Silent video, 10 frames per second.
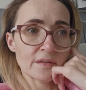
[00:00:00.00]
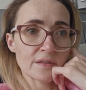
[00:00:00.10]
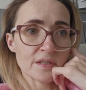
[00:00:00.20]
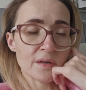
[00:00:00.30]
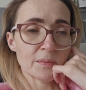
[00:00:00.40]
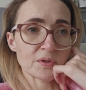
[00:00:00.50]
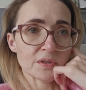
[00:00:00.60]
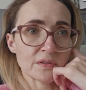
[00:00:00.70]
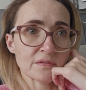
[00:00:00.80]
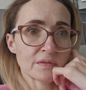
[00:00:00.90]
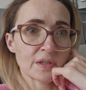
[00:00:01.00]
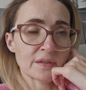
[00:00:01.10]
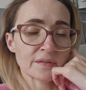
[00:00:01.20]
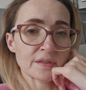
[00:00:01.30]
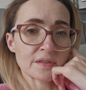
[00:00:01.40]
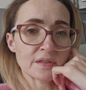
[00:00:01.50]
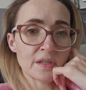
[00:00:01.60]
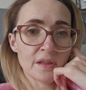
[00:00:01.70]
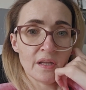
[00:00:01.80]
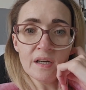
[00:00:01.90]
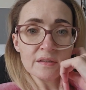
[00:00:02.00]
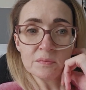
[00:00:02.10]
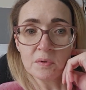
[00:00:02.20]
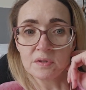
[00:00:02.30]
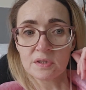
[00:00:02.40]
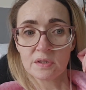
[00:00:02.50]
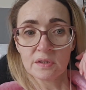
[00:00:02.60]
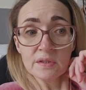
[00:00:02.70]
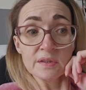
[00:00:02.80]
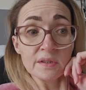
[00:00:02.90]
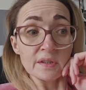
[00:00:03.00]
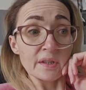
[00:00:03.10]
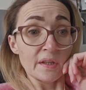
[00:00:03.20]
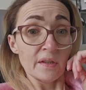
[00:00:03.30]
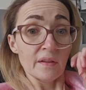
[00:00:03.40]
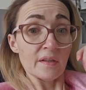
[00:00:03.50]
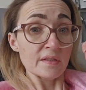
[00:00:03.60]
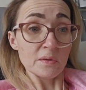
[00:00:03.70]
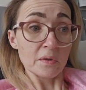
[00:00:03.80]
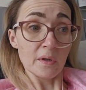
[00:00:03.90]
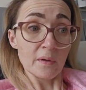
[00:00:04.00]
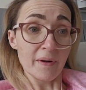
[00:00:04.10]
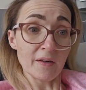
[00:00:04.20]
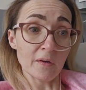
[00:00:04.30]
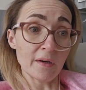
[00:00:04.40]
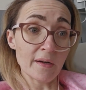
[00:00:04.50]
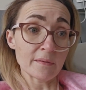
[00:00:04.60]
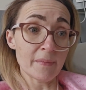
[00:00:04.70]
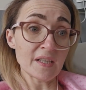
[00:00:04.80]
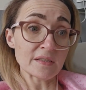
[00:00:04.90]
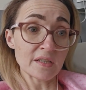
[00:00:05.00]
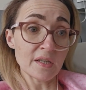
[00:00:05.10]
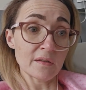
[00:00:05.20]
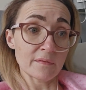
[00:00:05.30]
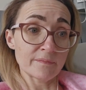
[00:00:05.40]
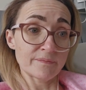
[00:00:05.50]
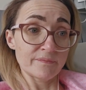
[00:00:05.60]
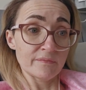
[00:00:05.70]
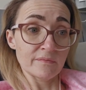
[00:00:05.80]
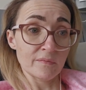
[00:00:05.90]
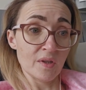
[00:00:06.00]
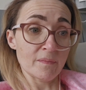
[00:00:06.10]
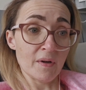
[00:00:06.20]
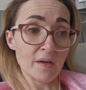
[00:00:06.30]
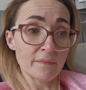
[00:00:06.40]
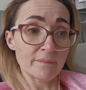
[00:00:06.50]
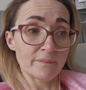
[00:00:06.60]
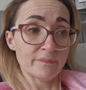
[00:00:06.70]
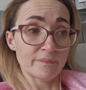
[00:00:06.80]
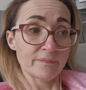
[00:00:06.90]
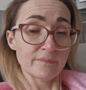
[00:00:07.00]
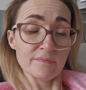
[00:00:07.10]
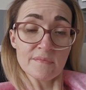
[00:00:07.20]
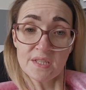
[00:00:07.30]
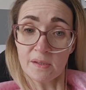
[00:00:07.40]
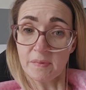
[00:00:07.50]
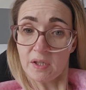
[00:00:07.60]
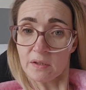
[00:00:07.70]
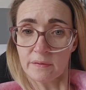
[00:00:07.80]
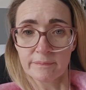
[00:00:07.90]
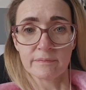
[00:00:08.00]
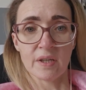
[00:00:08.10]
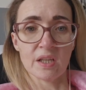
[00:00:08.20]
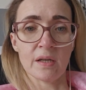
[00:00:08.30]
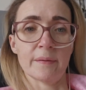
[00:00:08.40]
Terrible choice of words considering that is what they're talking about not allowing me to do with my stomach. But yeah.